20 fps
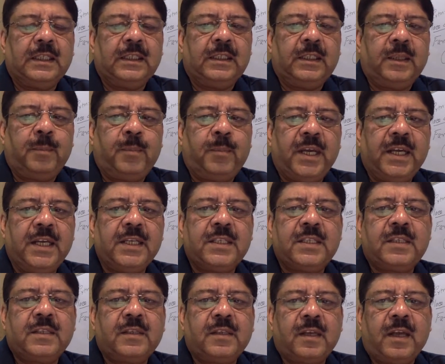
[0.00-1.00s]
the
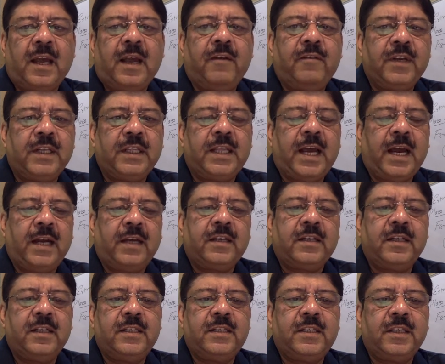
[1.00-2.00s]
place having that
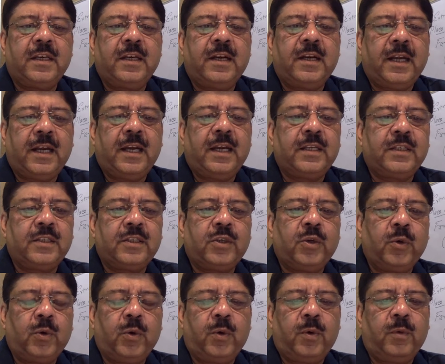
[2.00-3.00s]
culture as
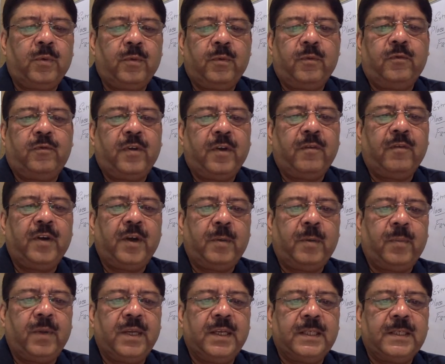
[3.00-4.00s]
your favorite
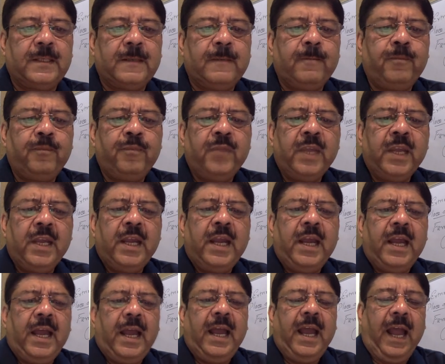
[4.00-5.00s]
place.
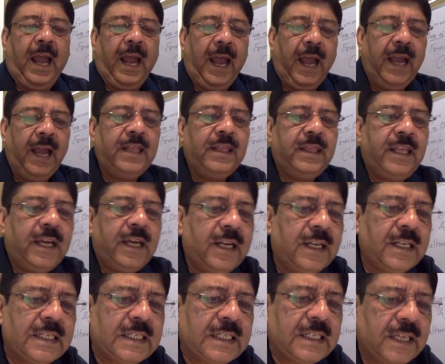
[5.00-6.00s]
And there
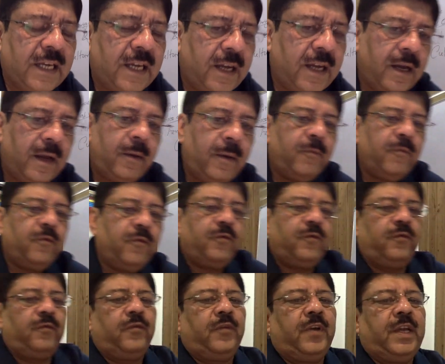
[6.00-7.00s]
is a
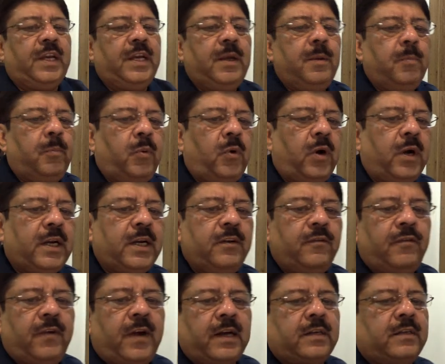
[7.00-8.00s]
very
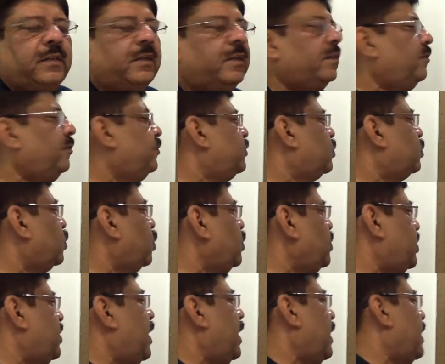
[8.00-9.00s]
important factor of
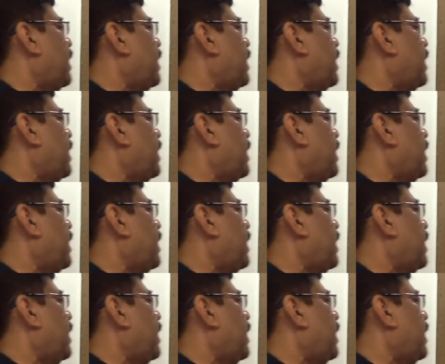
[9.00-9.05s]
social